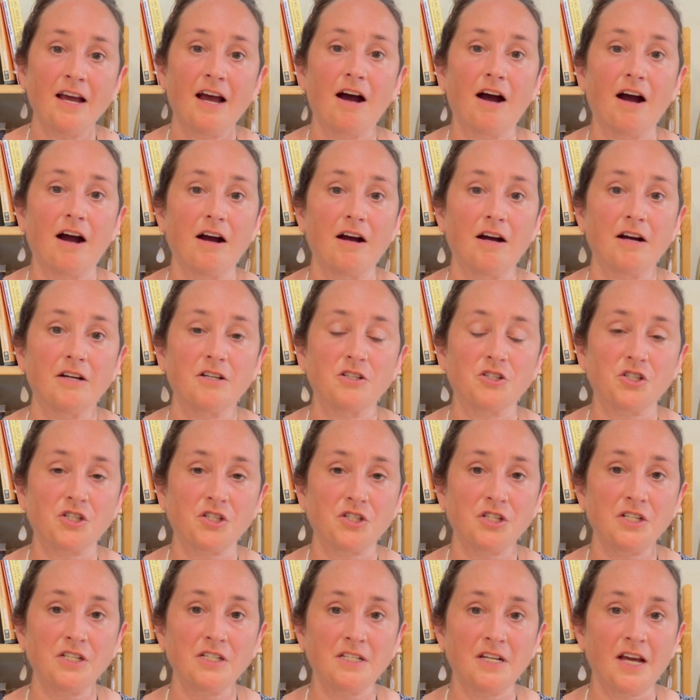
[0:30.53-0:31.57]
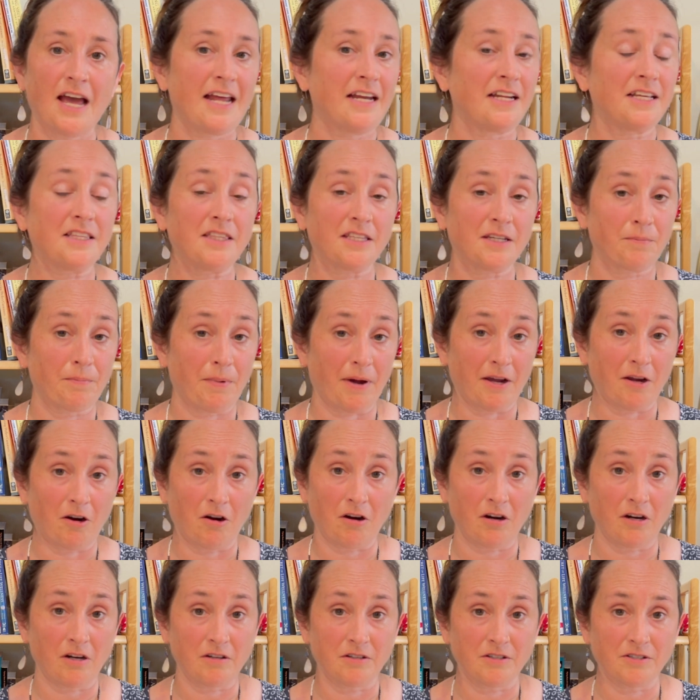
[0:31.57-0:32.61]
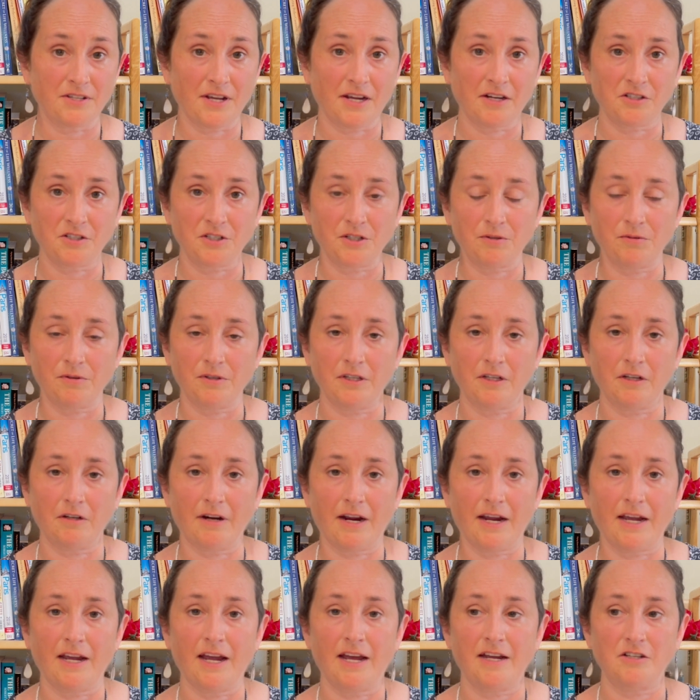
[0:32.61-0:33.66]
Anything by her is actually really great,